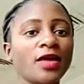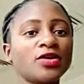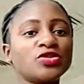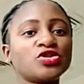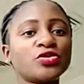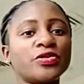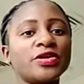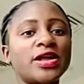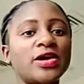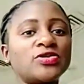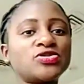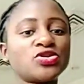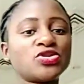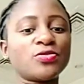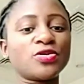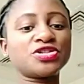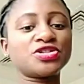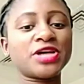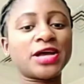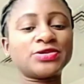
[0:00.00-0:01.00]
So without
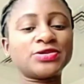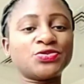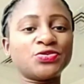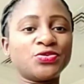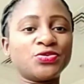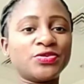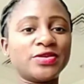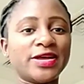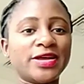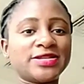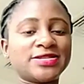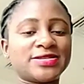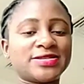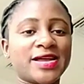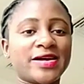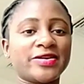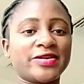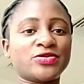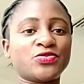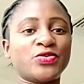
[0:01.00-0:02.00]
so much ado, let's
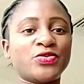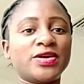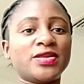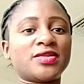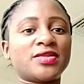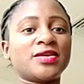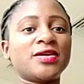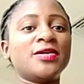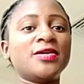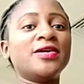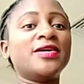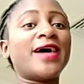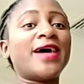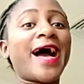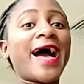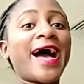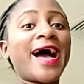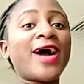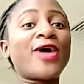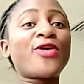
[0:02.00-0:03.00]
start with
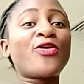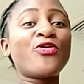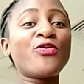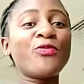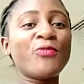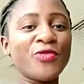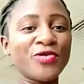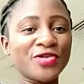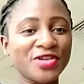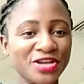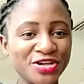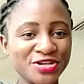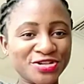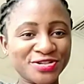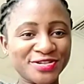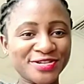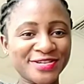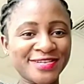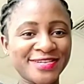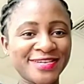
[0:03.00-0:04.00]

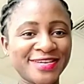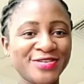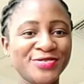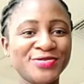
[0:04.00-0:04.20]
accommodation.